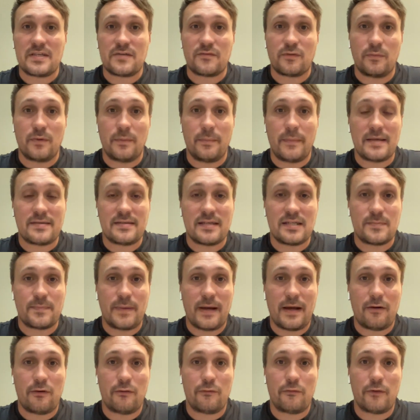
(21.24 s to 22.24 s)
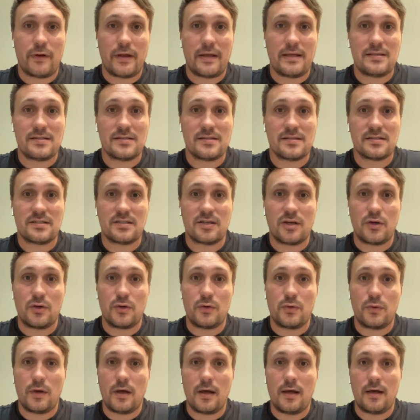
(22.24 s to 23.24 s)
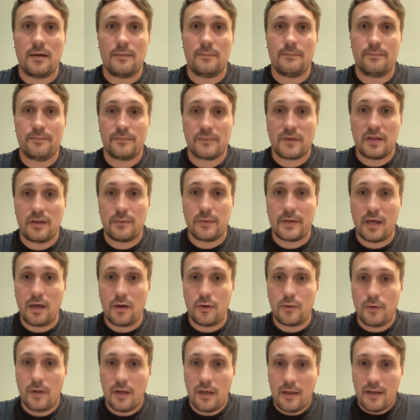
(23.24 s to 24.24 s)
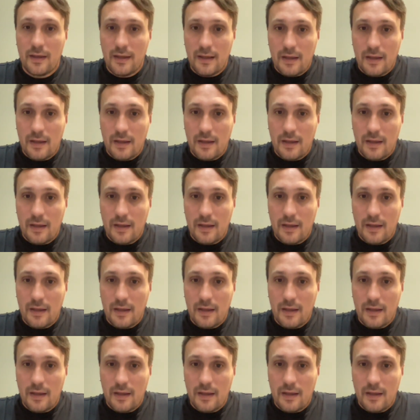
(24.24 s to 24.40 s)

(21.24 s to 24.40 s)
This is from the Message paraphrase, so here we go.